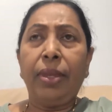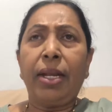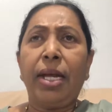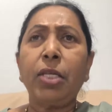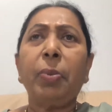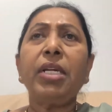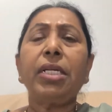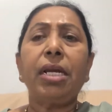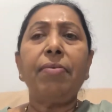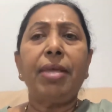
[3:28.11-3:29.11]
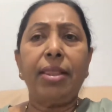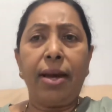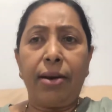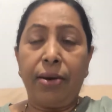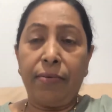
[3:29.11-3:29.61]
especially when they
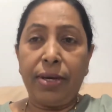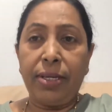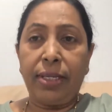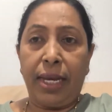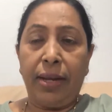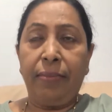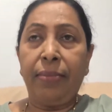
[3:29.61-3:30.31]
are reversing.